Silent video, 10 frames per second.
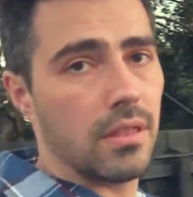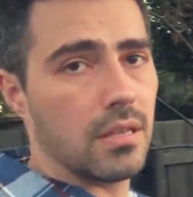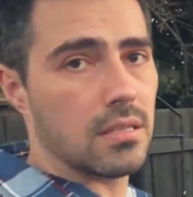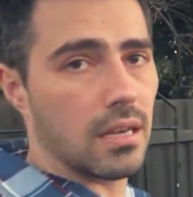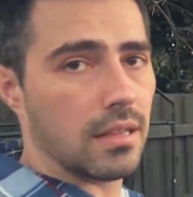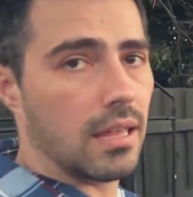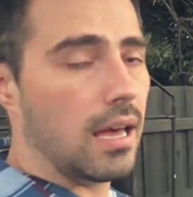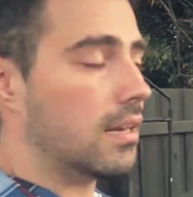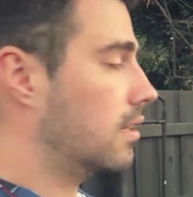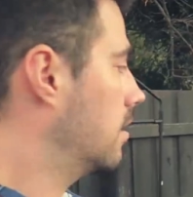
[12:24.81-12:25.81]
things like
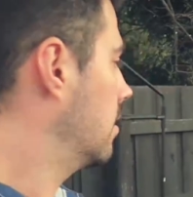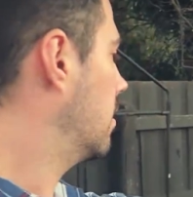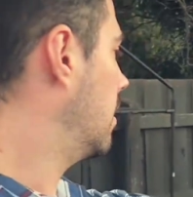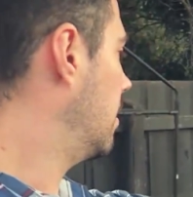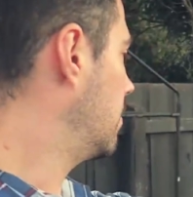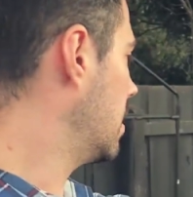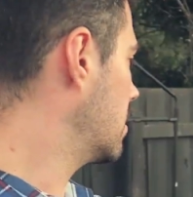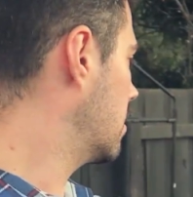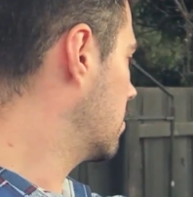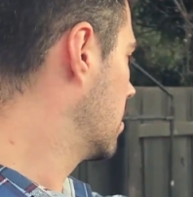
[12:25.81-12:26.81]
that,
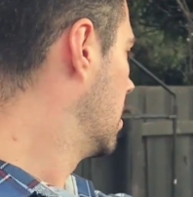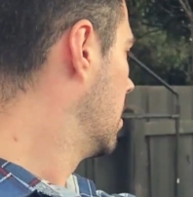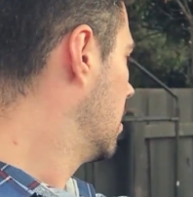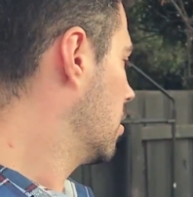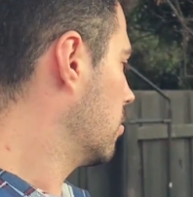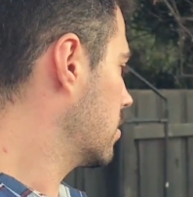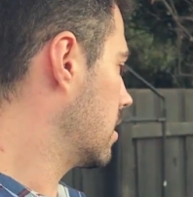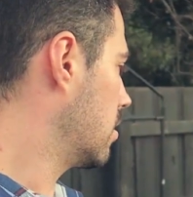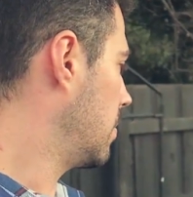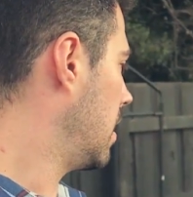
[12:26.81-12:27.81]
yes, it
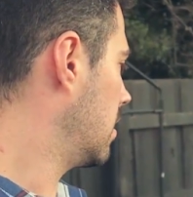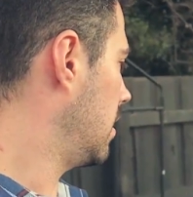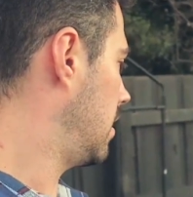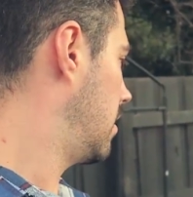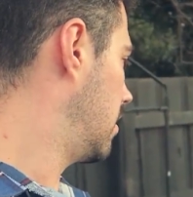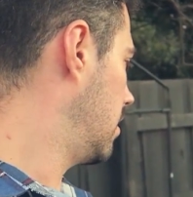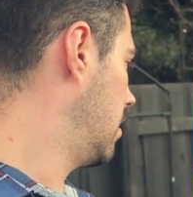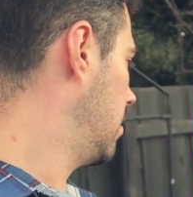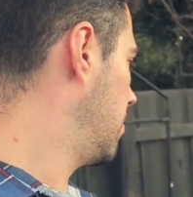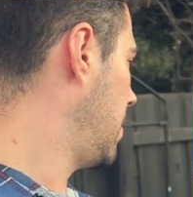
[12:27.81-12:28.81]
looks a little bit ugly in the
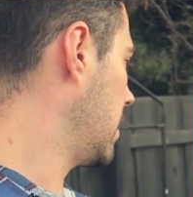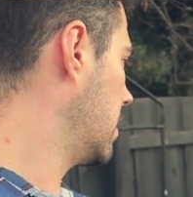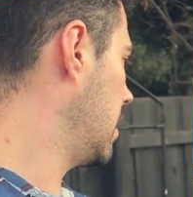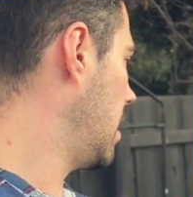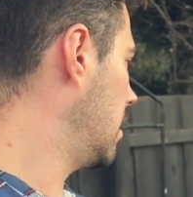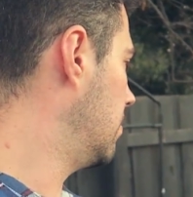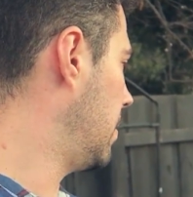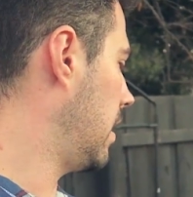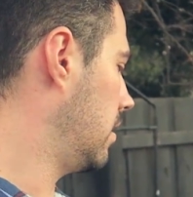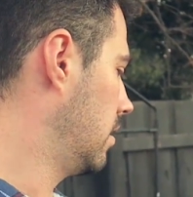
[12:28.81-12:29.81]
backyard,
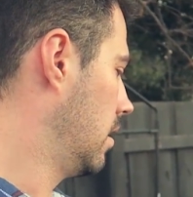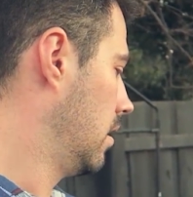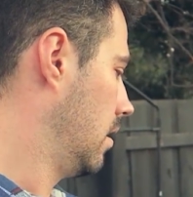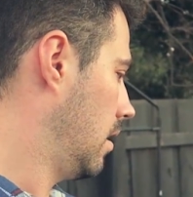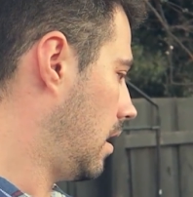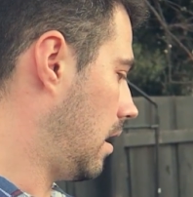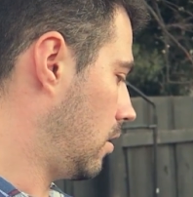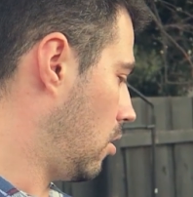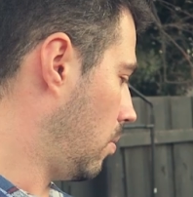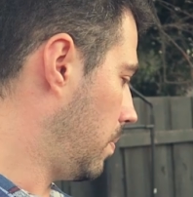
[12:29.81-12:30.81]
but
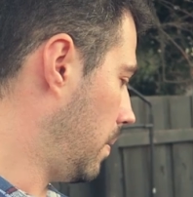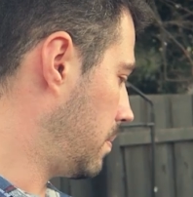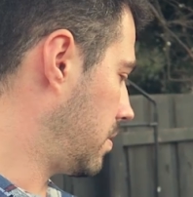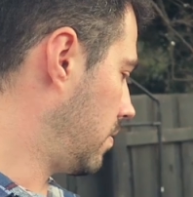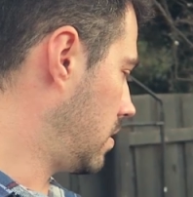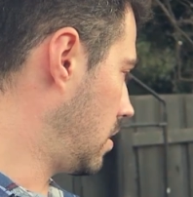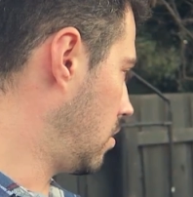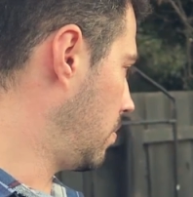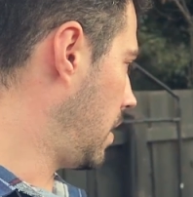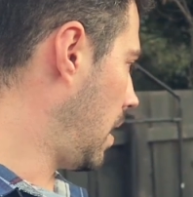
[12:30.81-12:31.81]
the whole purpose of it is that
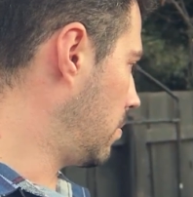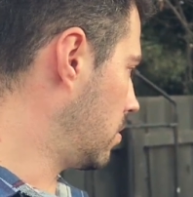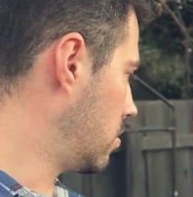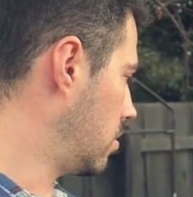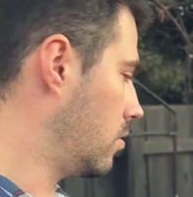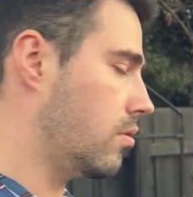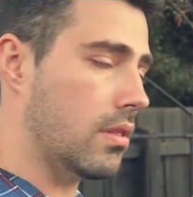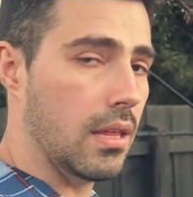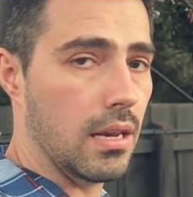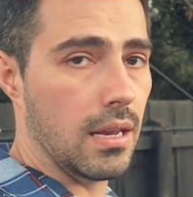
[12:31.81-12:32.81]
you'll be able to
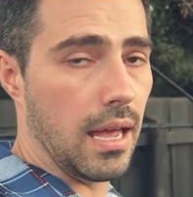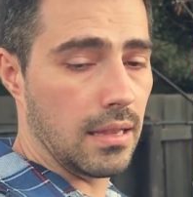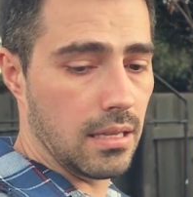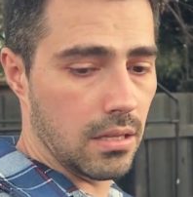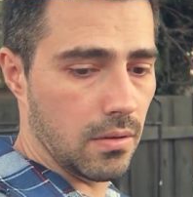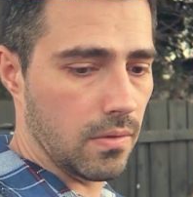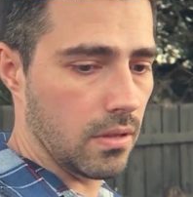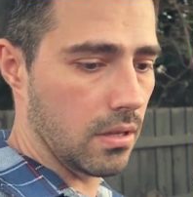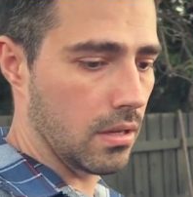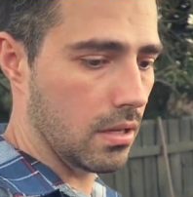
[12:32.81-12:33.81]
then, at the end of
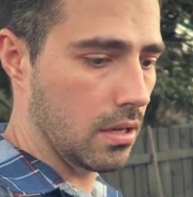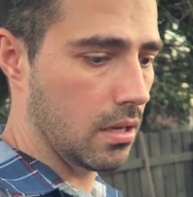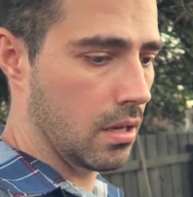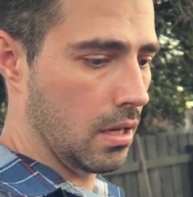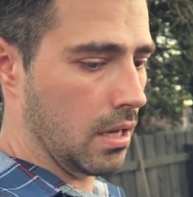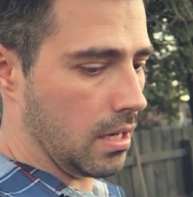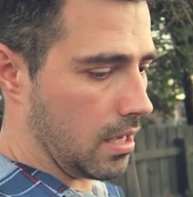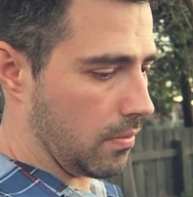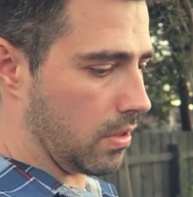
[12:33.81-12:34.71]
the year,